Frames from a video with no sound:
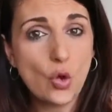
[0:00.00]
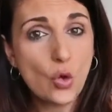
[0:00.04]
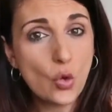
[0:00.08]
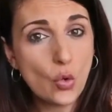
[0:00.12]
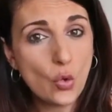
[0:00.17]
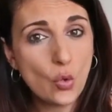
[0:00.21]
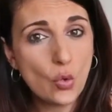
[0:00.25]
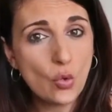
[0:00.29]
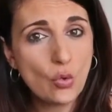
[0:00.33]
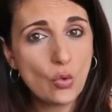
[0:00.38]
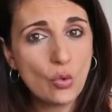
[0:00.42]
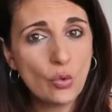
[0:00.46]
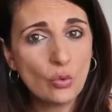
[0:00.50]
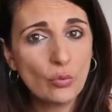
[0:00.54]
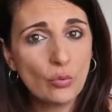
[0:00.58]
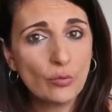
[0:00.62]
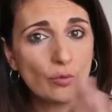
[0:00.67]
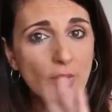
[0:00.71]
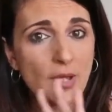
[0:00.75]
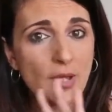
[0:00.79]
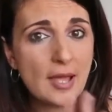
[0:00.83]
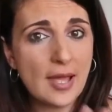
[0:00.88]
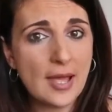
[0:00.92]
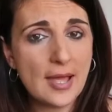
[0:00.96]

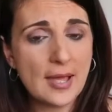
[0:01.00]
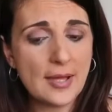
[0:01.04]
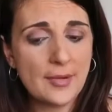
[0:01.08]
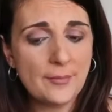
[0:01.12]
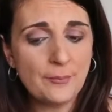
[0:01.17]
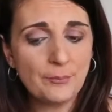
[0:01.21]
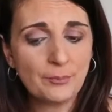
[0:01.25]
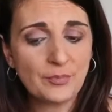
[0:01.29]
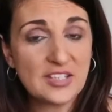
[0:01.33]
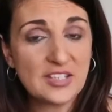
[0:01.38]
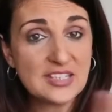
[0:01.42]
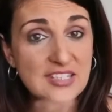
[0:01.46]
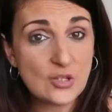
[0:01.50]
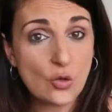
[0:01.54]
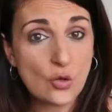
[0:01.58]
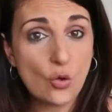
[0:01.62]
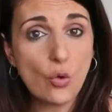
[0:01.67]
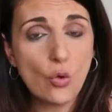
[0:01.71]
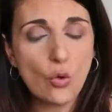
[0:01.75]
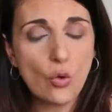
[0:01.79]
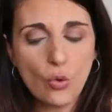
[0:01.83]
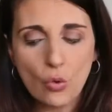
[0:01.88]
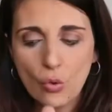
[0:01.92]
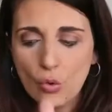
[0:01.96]
haul, um,
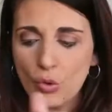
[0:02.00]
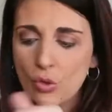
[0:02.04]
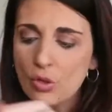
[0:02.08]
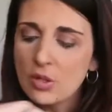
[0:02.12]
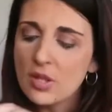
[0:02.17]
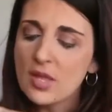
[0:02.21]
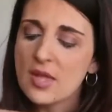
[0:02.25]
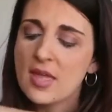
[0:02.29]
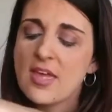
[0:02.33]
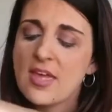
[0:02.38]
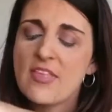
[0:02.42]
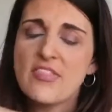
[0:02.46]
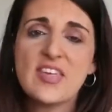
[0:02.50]
decor haul,